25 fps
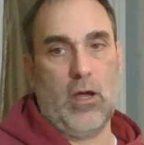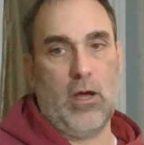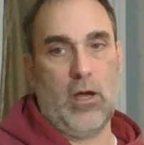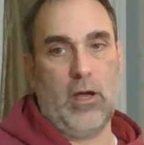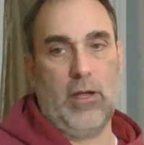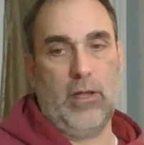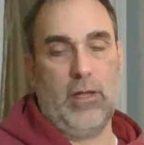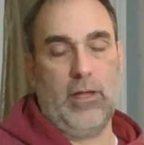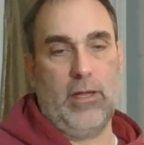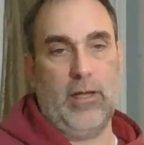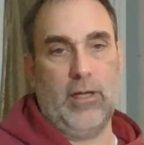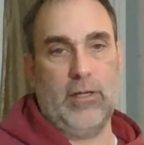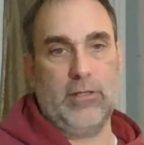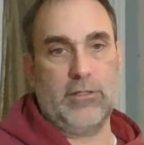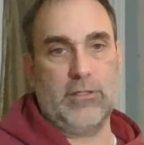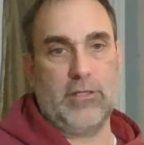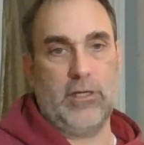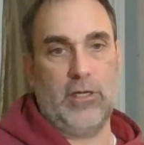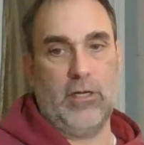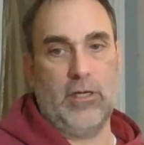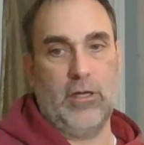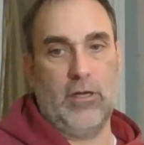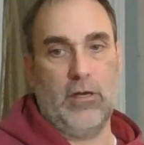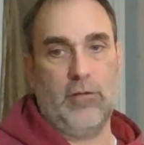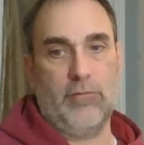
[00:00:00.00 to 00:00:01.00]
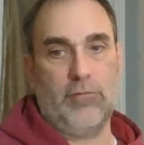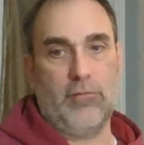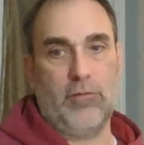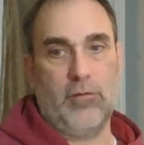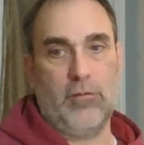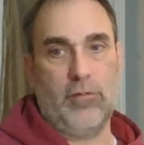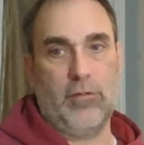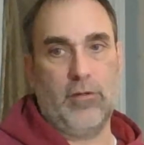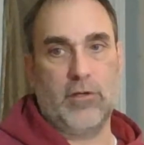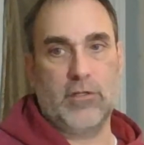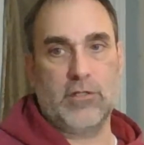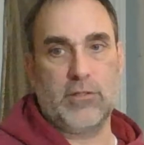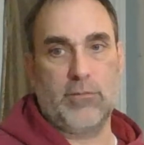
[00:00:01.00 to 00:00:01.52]
I can't say enough
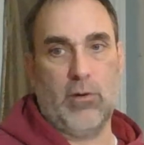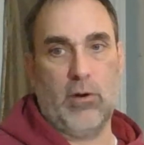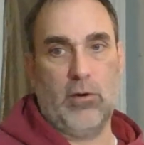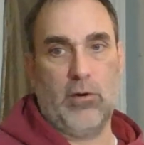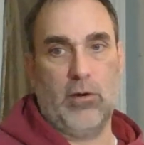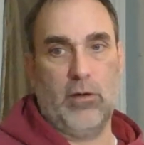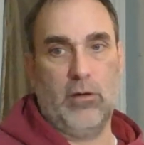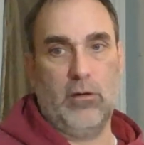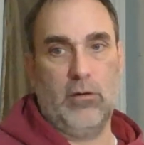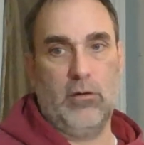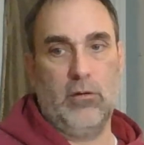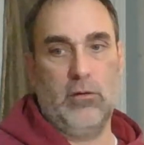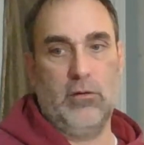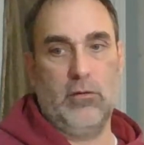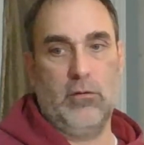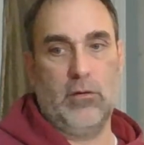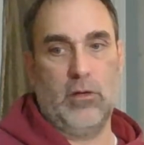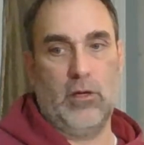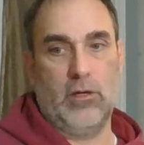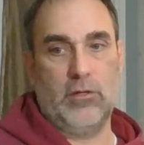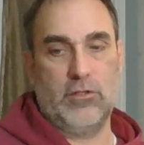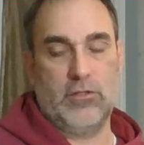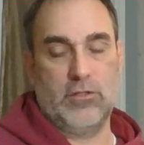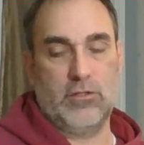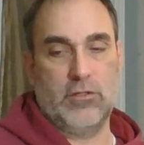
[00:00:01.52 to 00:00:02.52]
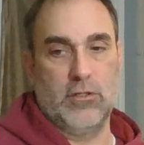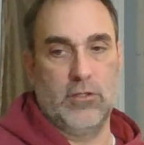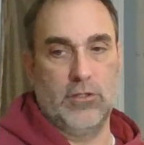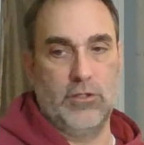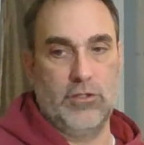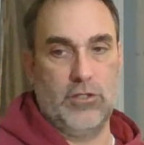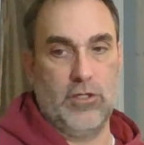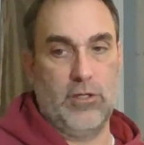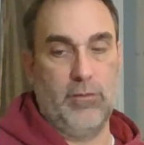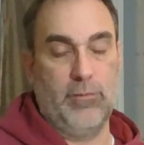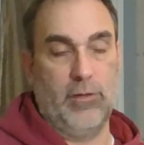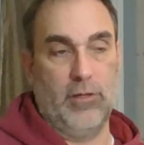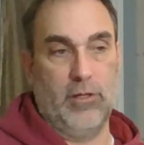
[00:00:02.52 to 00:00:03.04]
good things about it. I just
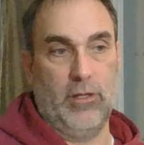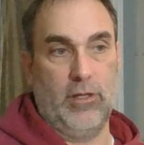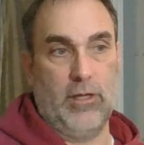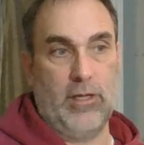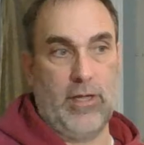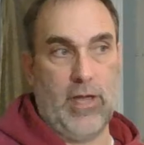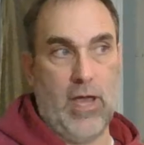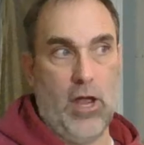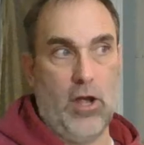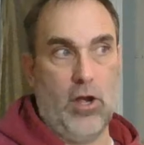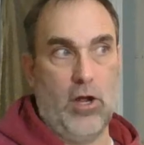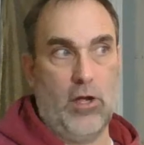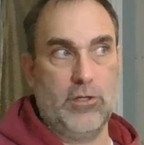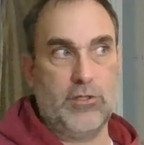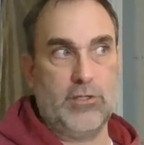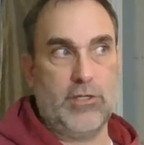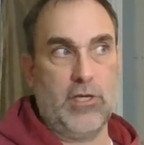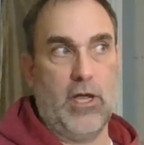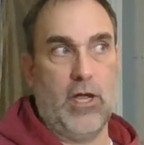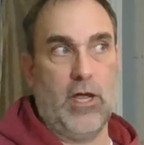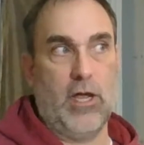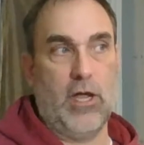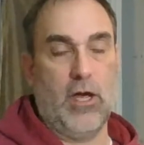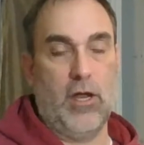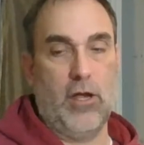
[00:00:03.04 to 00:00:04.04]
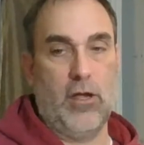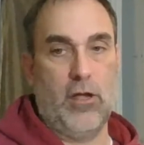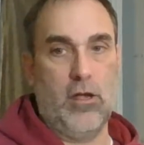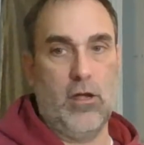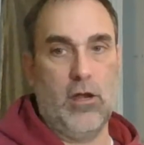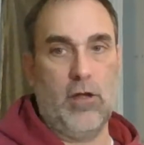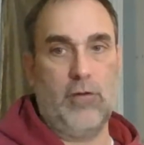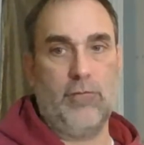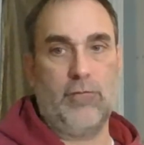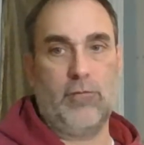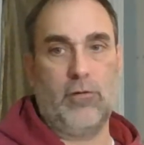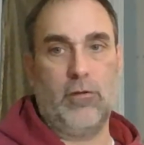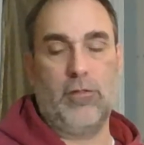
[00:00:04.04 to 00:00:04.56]
legitimately cannot say
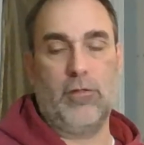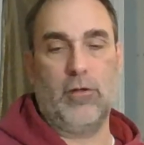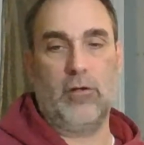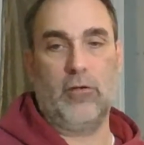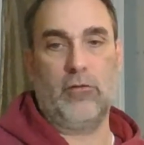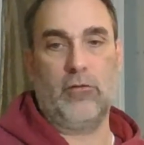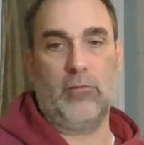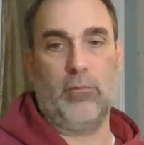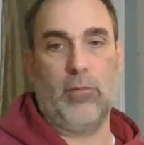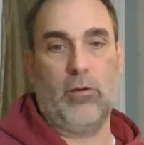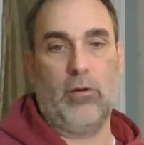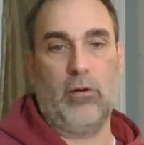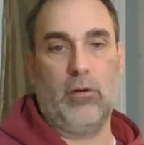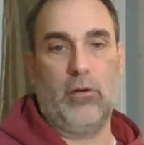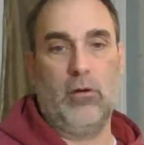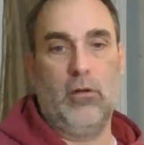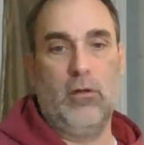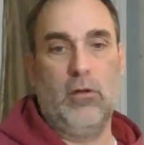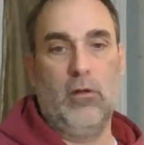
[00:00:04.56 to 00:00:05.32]
enough good things about it.